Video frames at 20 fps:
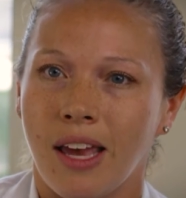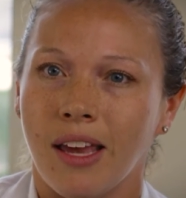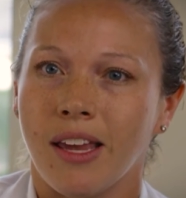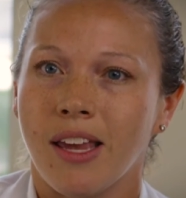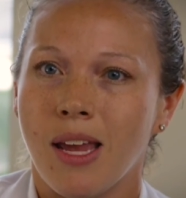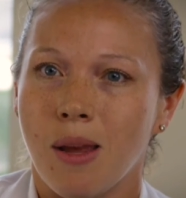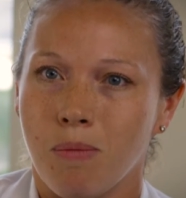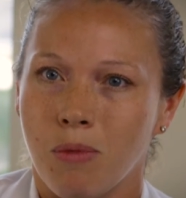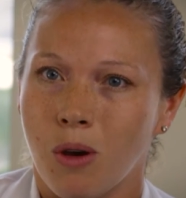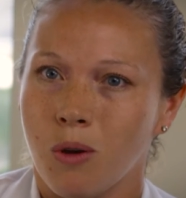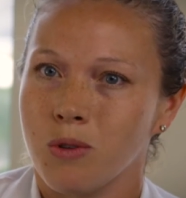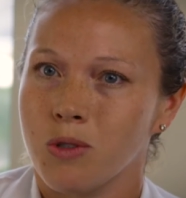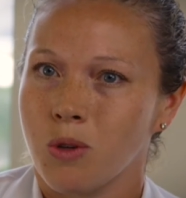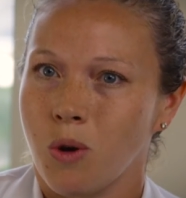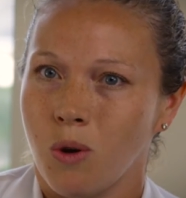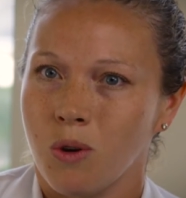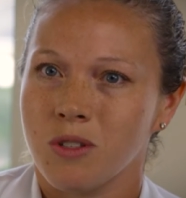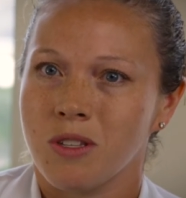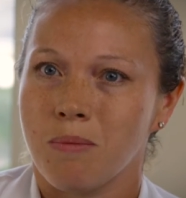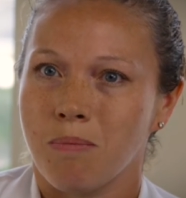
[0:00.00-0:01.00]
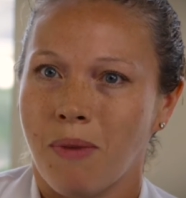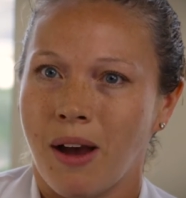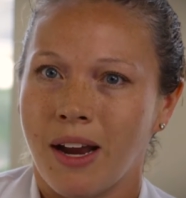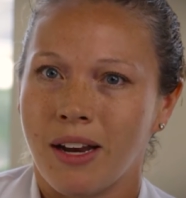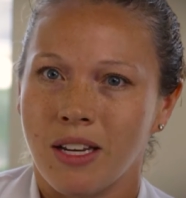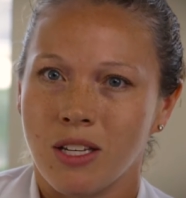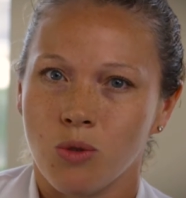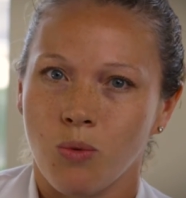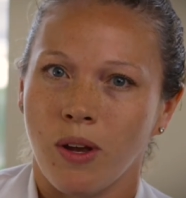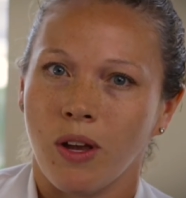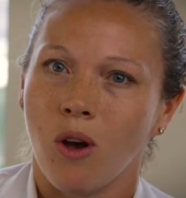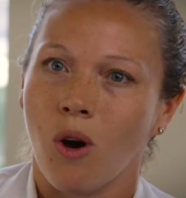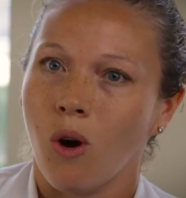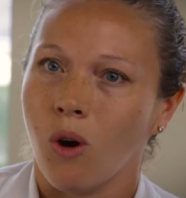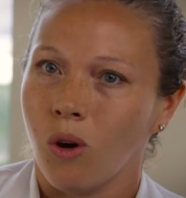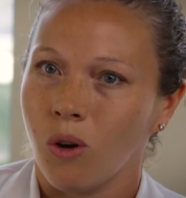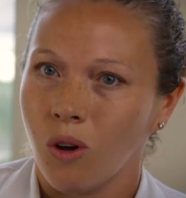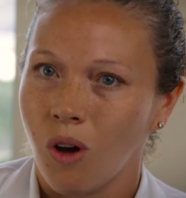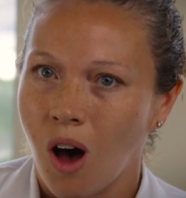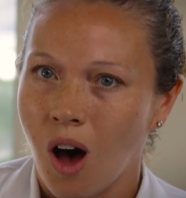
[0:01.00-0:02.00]
and keep those goals in mind as we
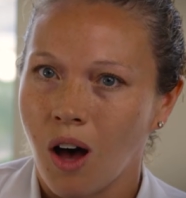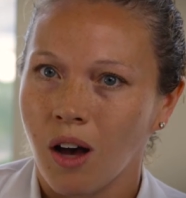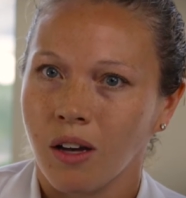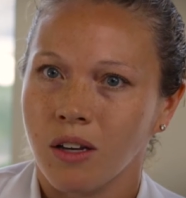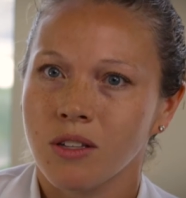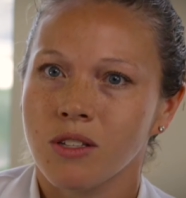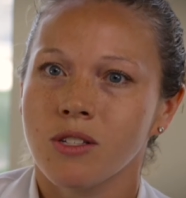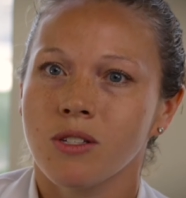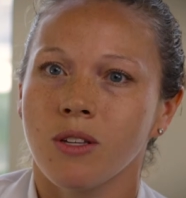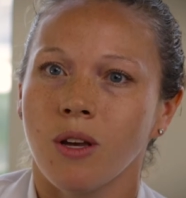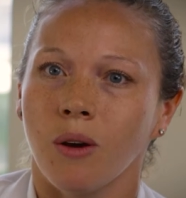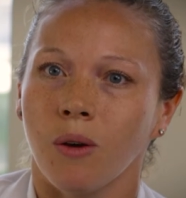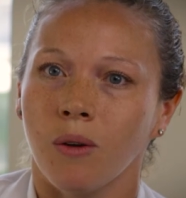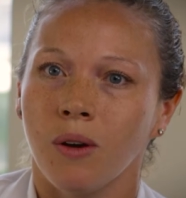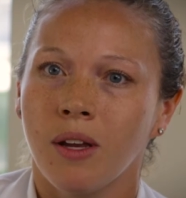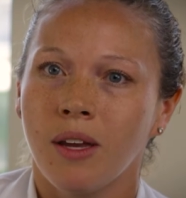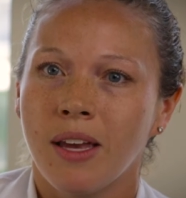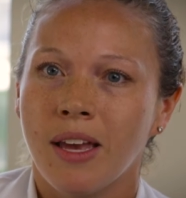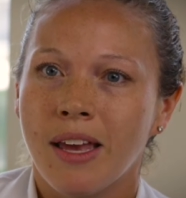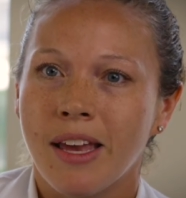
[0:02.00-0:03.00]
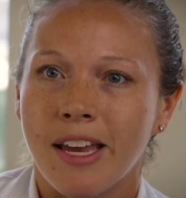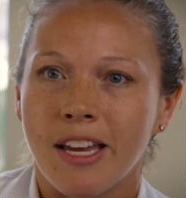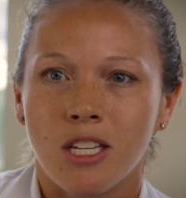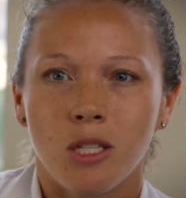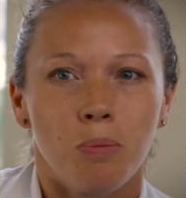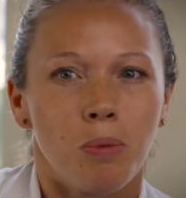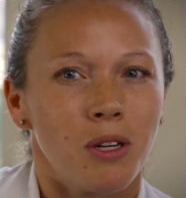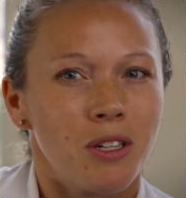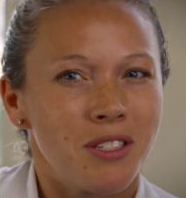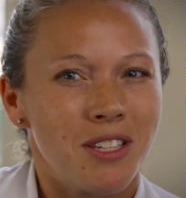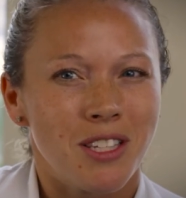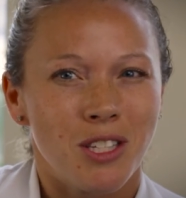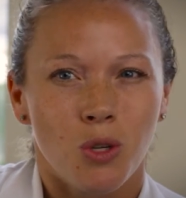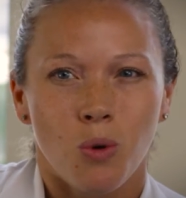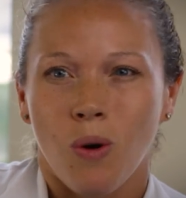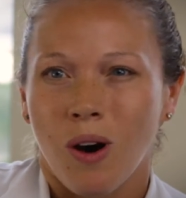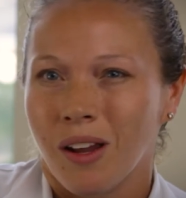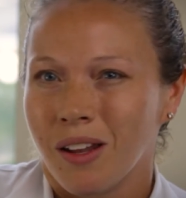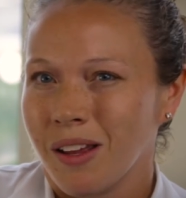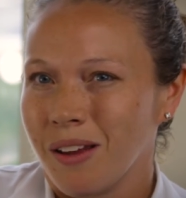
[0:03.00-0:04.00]
go along. So each person's
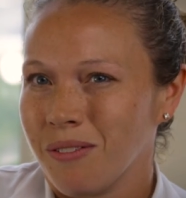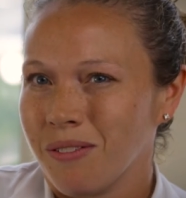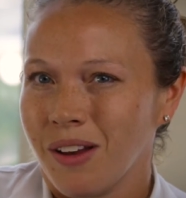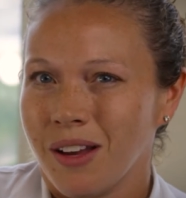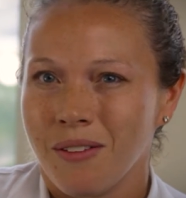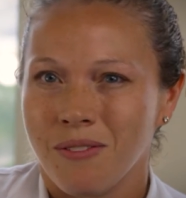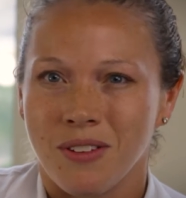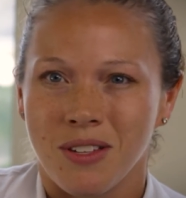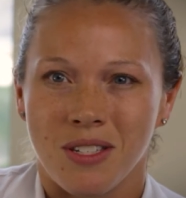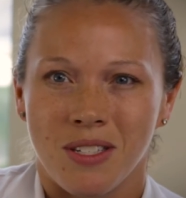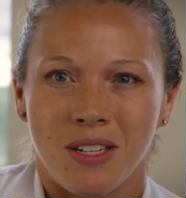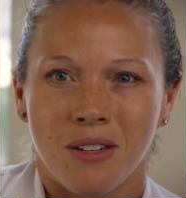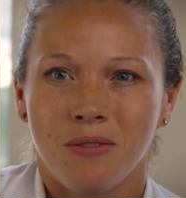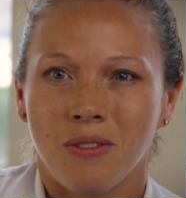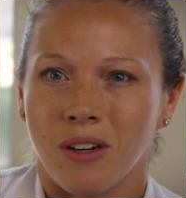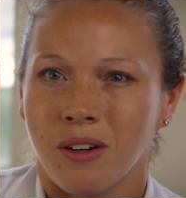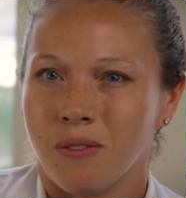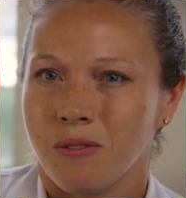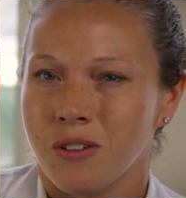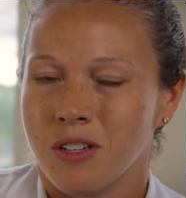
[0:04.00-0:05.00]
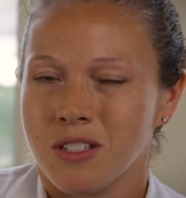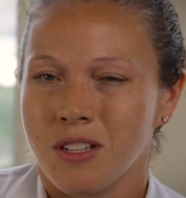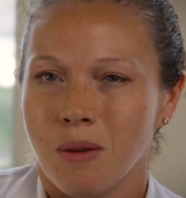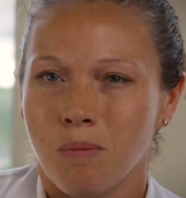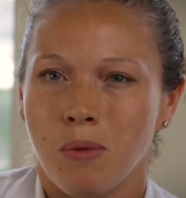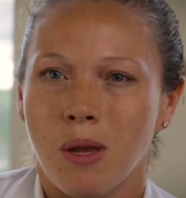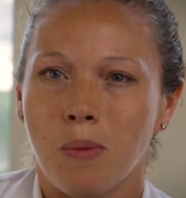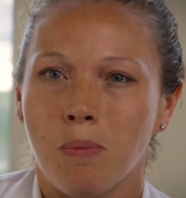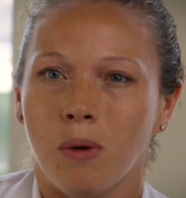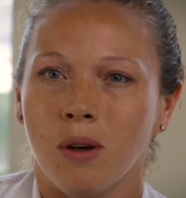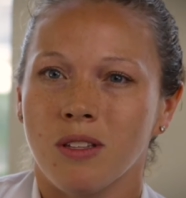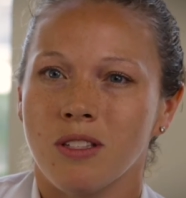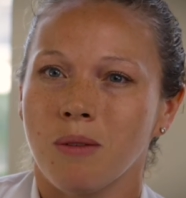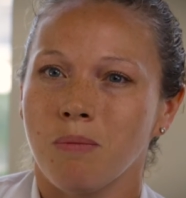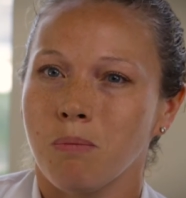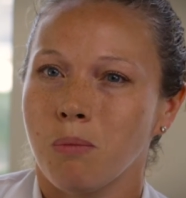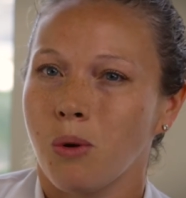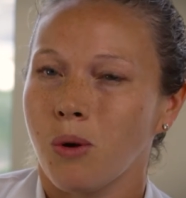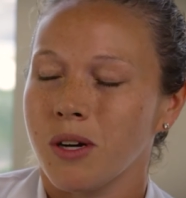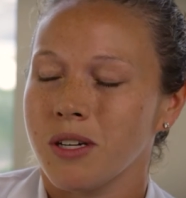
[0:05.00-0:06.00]
quality of life is different. For some people, it's
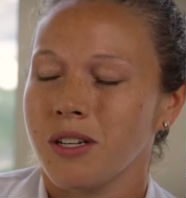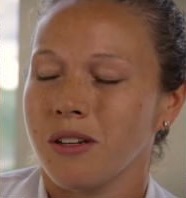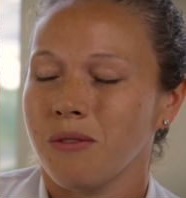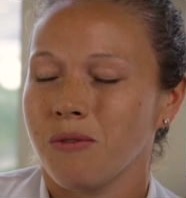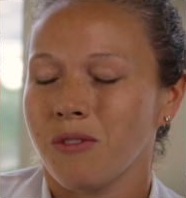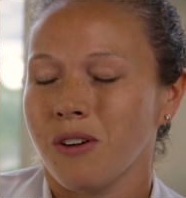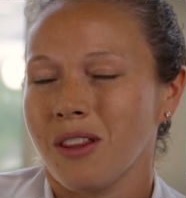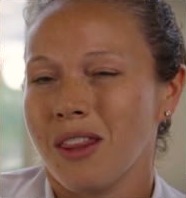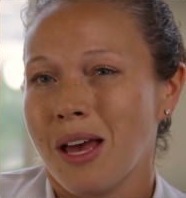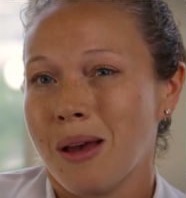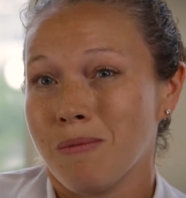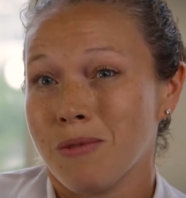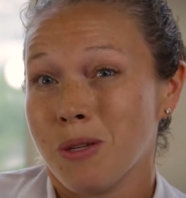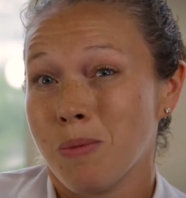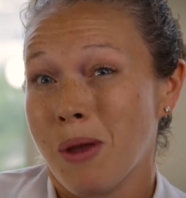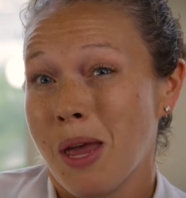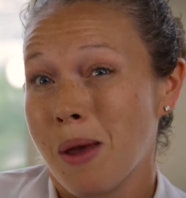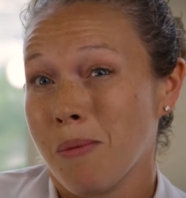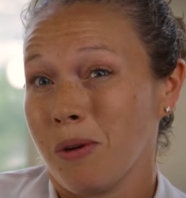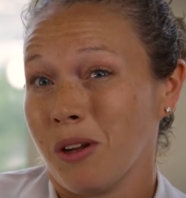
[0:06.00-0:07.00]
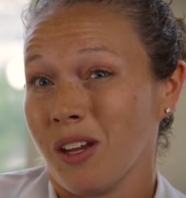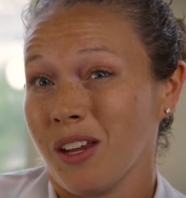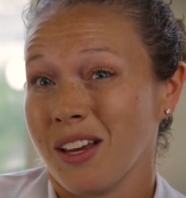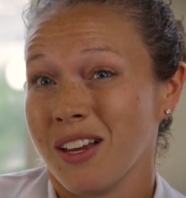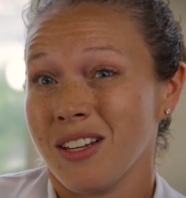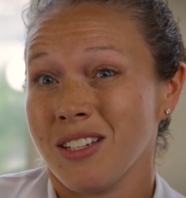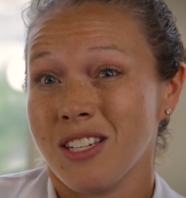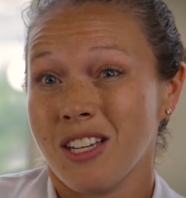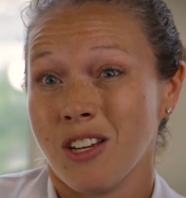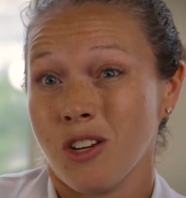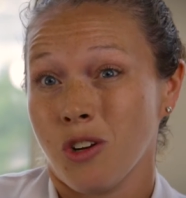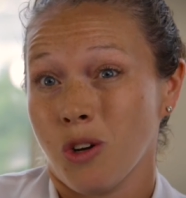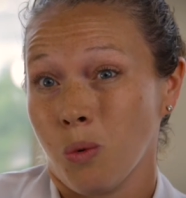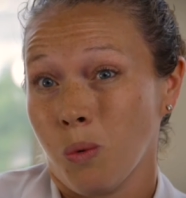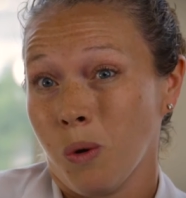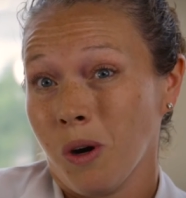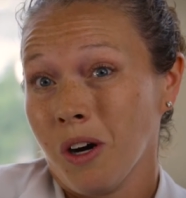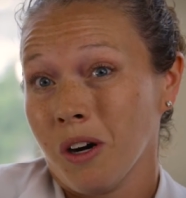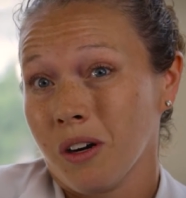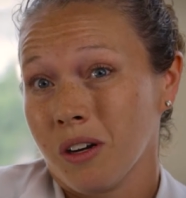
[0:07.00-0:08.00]
important for them to be able to continue to
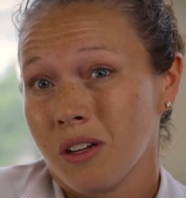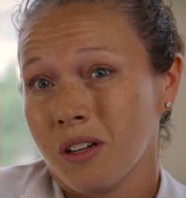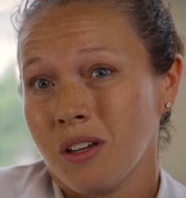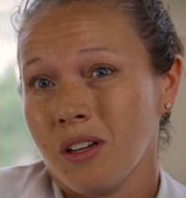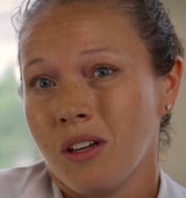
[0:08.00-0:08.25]
work.